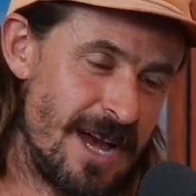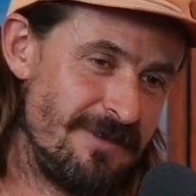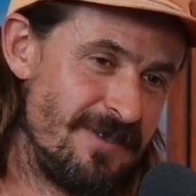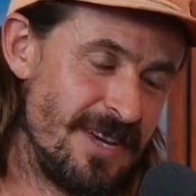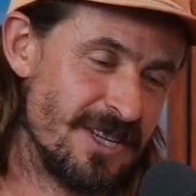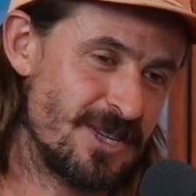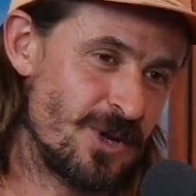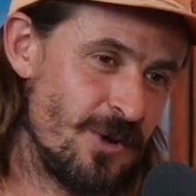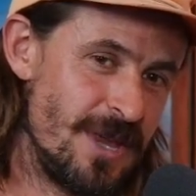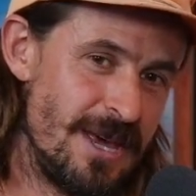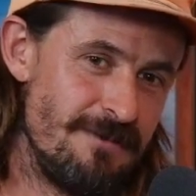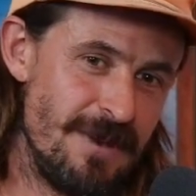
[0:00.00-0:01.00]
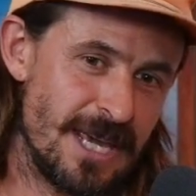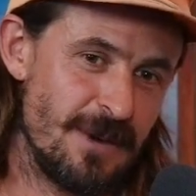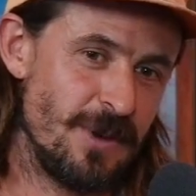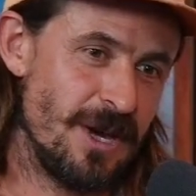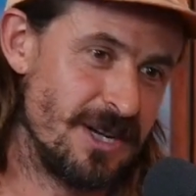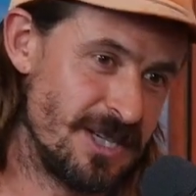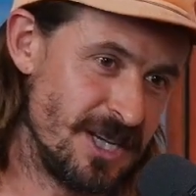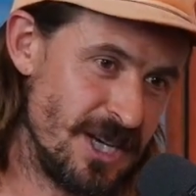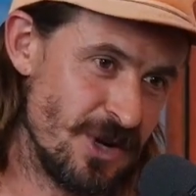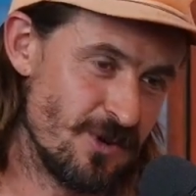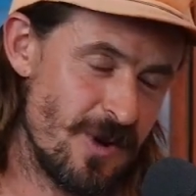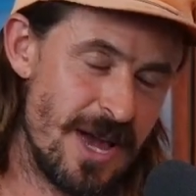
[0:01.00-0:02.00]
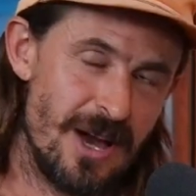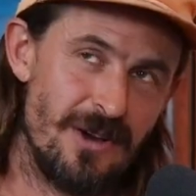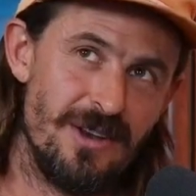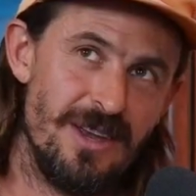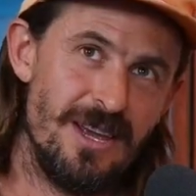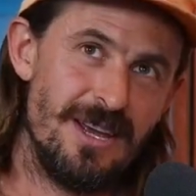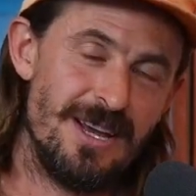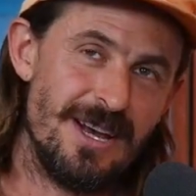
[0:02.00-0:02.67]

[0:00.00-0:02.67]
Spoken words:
high fence, so that it can be hunted year round.